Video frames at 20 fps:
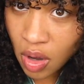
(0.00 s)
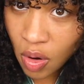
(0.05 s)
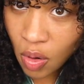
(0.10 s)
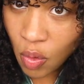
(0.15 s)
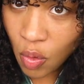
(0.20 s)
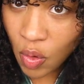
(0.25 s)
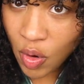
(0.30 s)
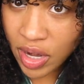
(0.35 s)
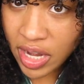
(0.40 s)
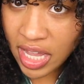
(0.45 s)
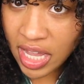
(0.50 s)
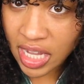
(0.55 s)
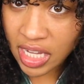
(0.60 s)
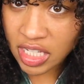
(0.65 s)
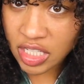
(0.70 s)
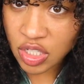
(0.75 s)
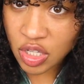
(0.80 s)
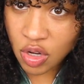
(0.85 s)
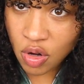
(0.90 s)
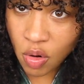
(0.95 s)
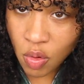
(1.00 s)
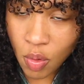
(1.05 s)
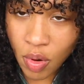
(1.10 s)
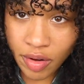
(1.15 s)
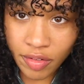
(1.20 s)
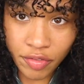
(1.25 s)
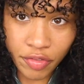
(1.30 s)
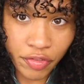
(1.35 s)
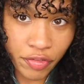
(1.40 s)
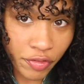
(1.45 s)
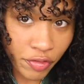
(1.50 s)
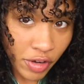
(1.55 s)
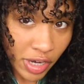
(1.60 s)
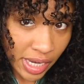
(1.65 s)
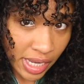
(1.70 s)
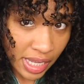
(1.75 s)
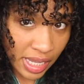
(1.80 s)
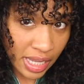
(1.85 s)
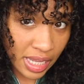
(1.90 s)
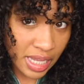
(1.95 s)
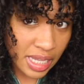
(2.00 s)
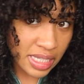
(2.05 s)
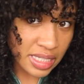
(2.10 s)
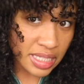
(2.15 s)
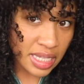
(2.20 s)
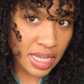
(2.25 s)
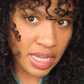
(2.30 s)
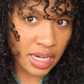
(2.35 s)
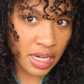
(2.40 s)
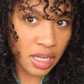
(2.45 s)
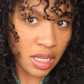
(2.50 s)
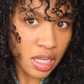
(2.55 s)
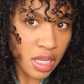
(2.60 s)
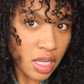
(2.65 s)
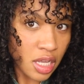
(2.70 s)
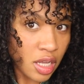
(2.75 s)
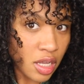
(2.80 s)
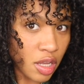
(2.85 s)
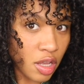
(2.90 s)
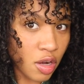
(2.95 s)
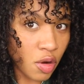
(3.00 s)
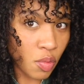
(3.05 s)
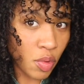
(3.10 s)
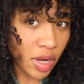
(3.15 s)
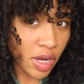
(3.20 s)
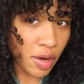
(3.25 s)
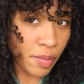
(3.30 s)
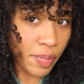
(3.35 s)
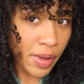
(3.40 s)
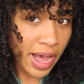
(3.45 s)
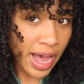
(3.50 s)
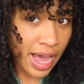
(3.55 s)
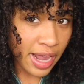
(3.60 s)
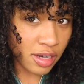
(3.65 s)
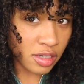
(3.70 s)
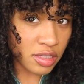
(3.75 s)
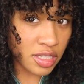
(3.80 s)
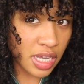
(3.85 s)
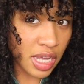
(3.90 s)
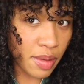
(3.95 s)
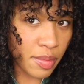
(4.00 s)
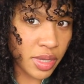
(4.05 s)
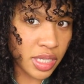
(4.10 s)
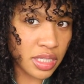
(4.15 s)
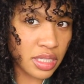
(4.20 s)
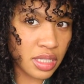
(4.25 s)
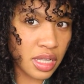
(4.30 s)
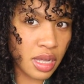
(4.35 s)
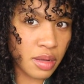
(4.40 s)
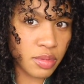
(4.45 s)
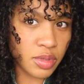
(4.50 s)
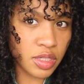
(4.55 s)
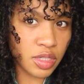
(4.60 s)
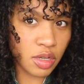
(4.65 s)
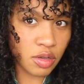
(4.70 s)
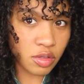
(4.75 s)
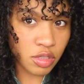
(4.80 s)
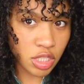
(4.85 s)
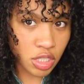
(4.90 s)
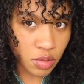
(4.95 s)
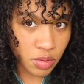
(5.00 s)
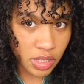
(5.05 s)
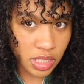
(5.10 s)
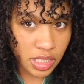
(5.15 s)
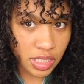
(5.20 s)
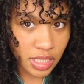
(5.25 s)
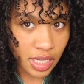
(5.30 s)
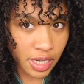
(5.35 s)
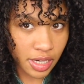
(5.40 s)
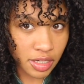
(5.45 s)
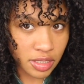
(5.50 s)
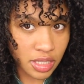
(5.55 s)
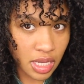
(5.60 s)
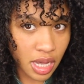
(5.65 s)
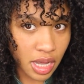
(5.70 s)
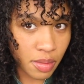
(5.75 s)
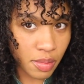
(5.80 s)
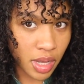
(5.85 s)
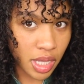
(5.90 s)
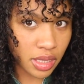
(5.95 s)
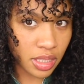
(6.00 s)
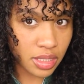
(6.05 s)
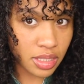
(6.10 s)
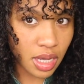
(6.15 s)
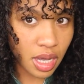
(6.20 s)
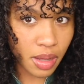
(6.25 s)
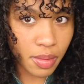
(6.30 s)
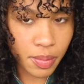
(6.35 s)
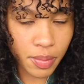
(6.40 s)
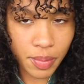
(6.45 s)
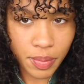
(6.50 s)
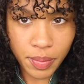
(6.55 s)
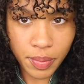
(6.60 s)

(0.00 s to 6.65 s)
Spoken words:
on it because you don't want frizz and you don't want your pattern to get messed up. So just really take your time at the top.